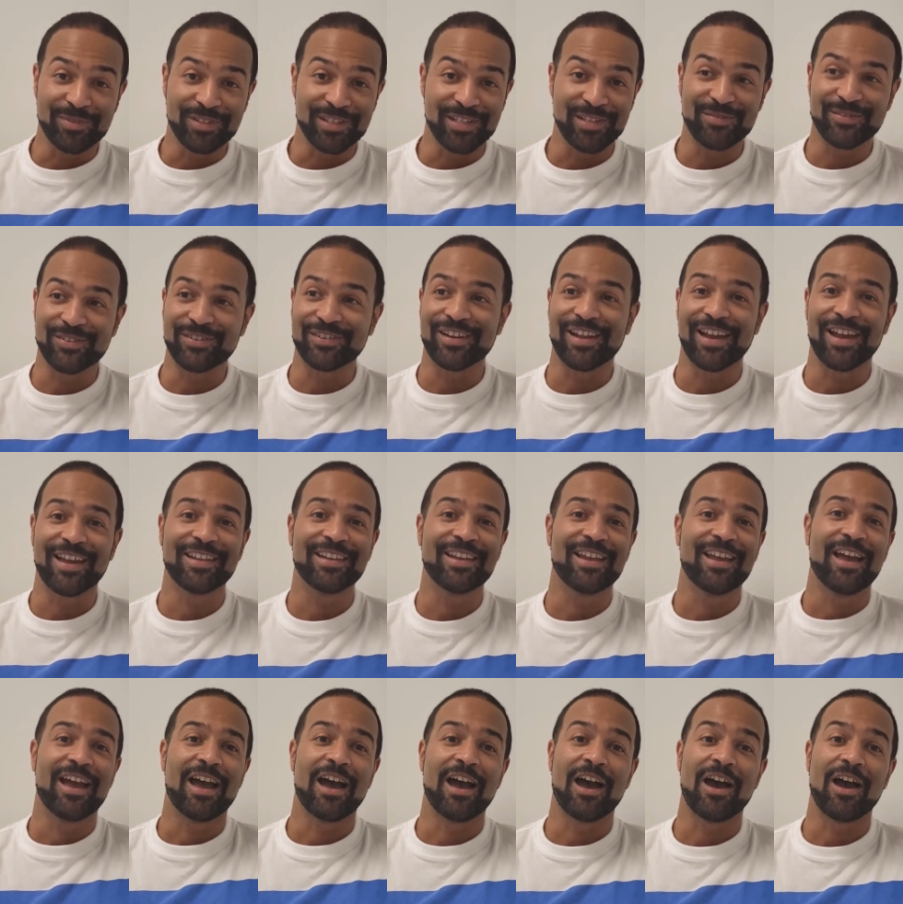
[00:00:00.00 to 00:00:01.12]
believe it or not,
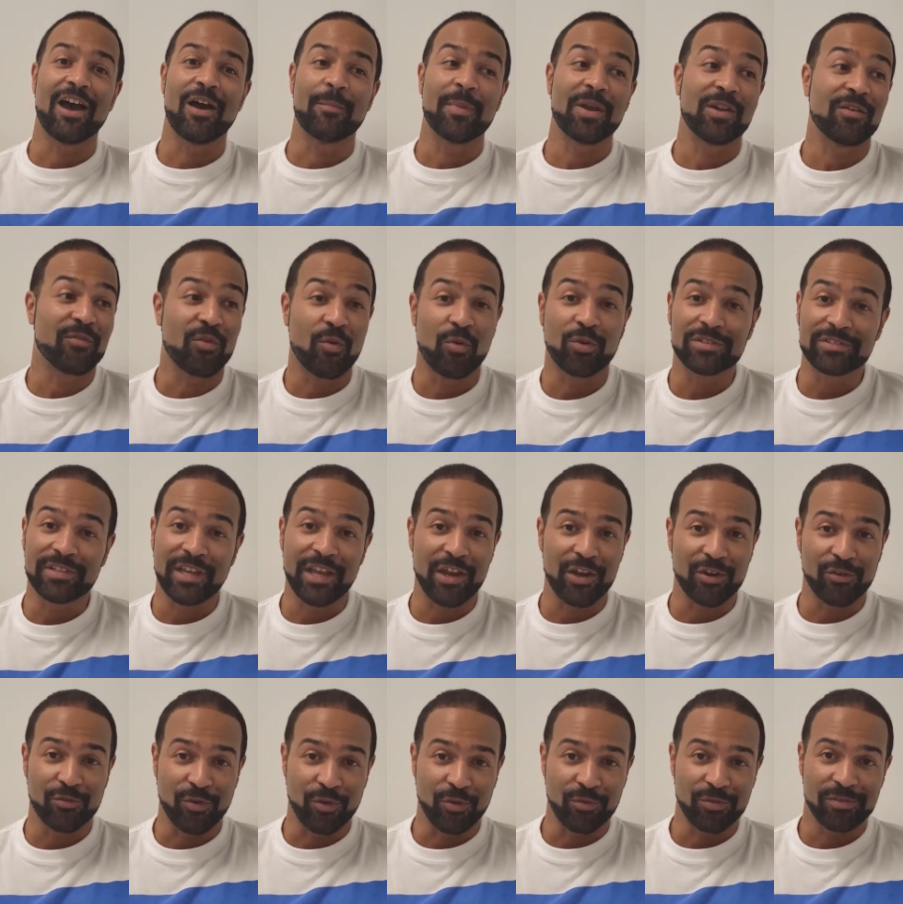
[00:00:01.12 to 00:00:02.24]
um, and of course the hair
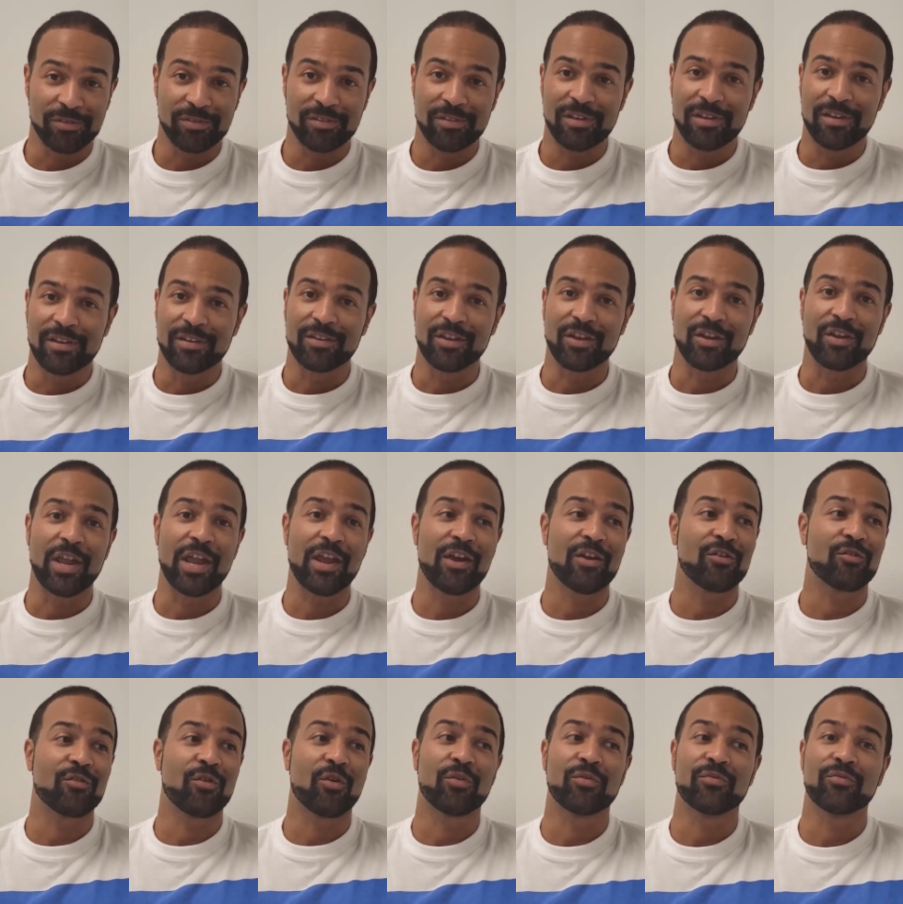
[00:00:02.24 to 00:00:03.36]
growth the hair
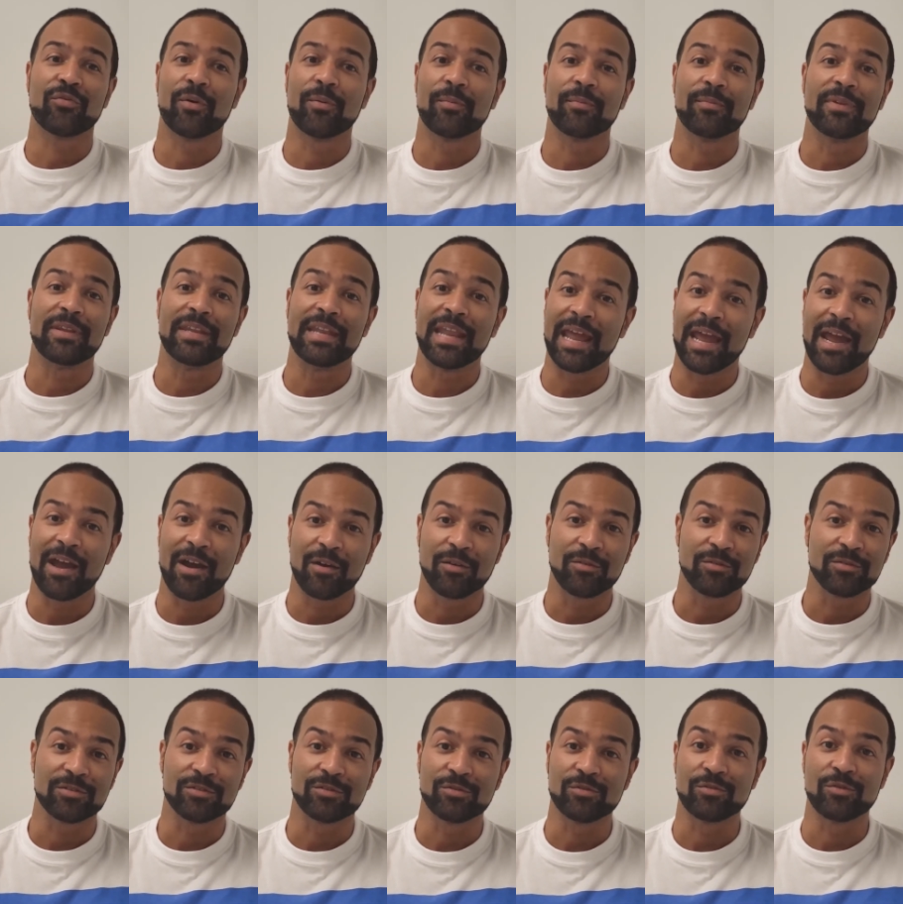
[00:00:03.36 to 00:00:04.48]
growth from now
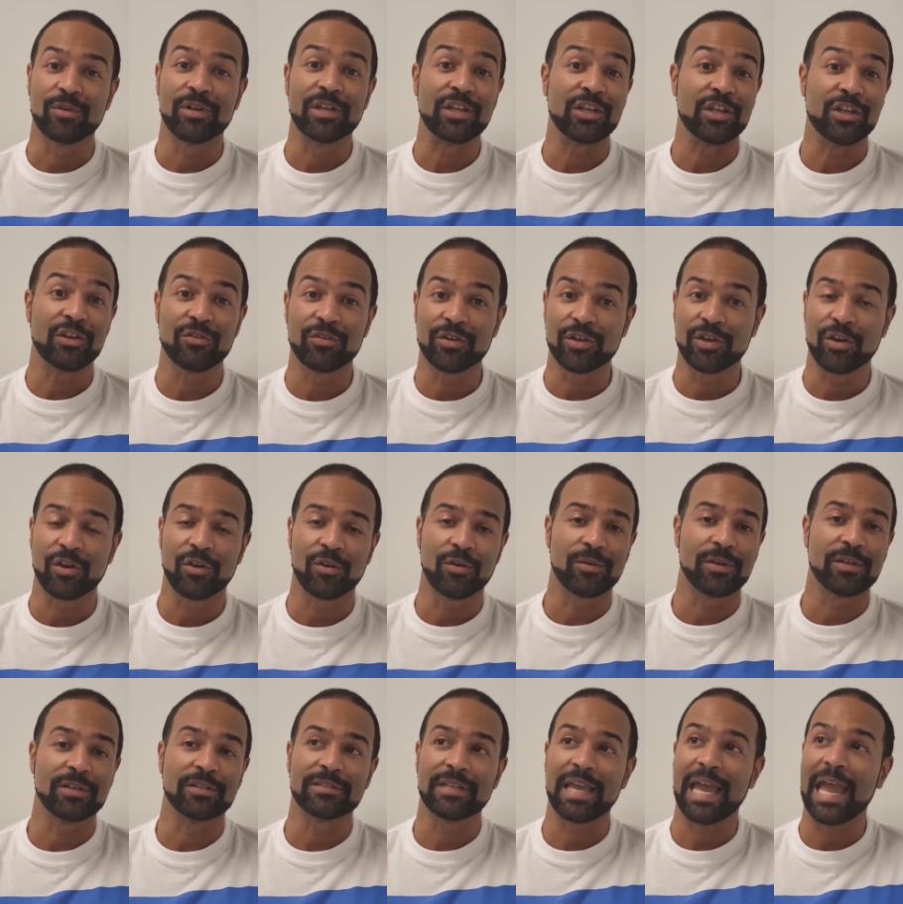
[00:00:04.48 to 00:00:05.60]
to a year ago
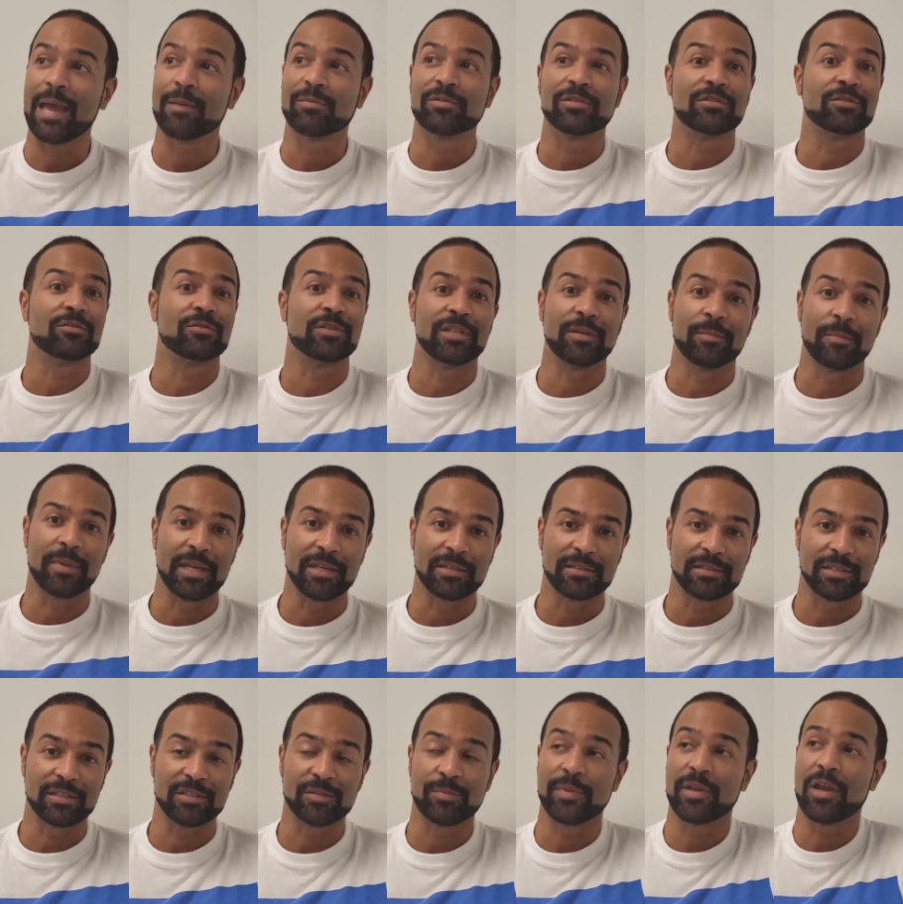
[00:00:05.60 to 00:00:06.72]
is absolutely
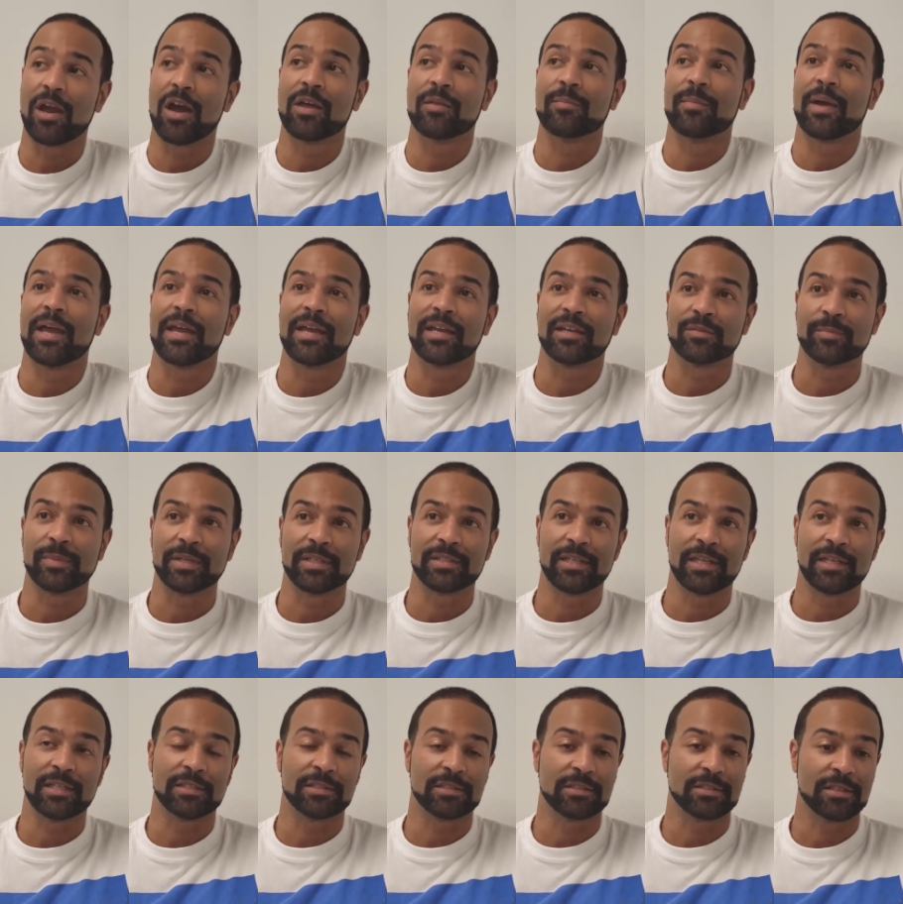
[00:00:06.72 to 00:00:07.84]
amazing. It's beyond my
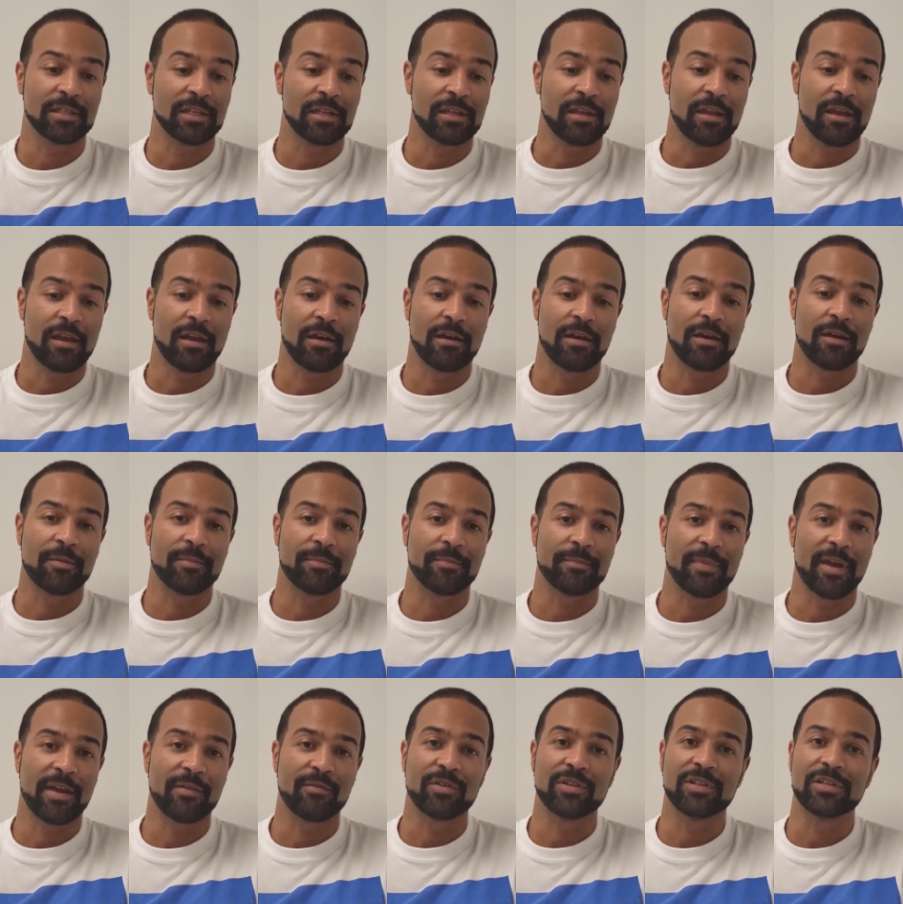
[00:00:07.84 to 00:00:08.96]
expectation. Um,
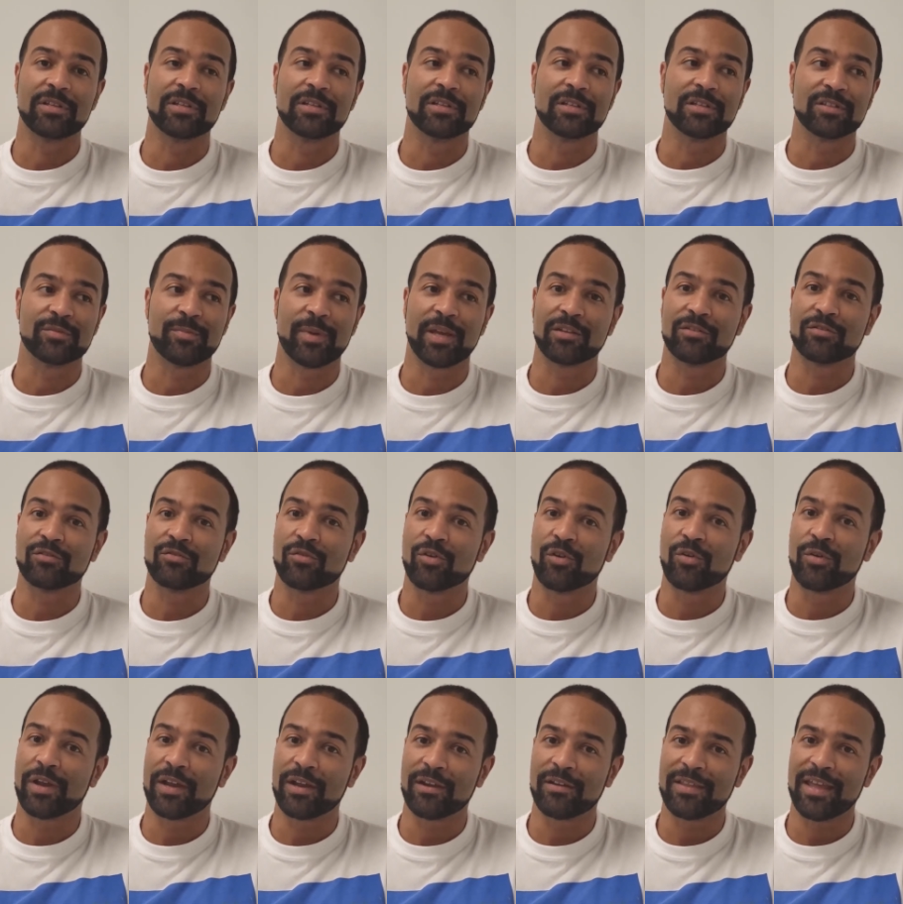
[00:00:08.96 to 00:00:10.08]
I really didn't expect to grow
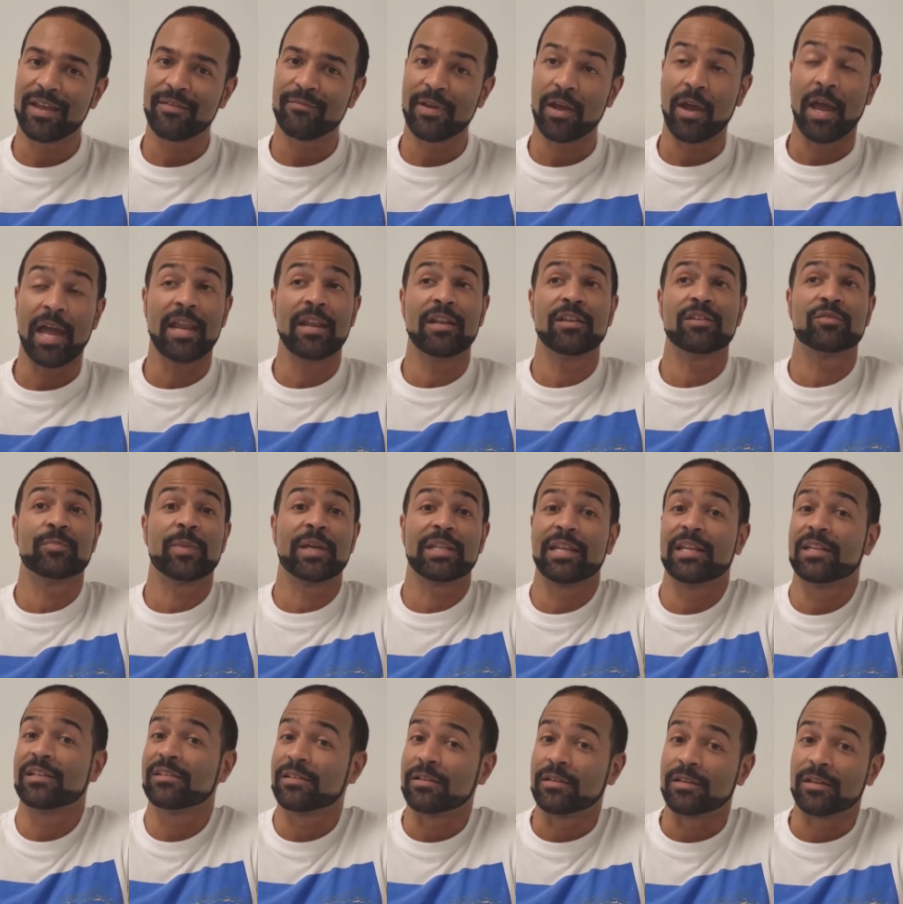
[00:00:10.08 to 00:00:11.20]
hair that, but I didn't expect
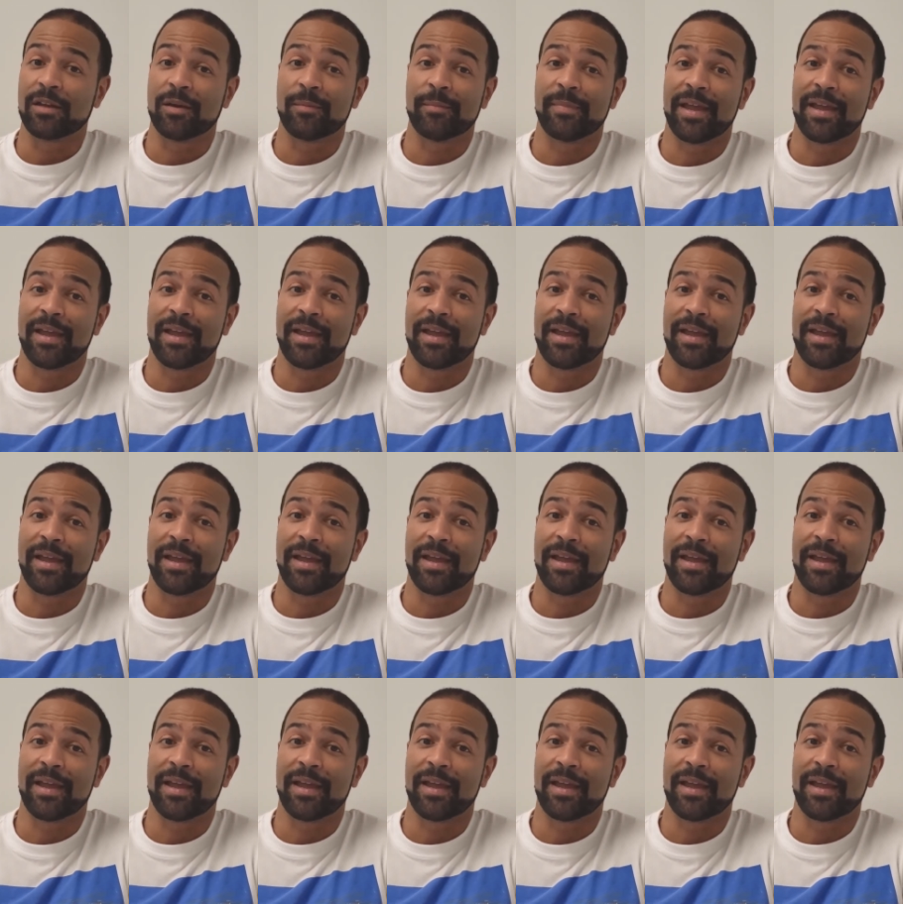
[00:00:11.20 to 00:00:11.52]
anything to come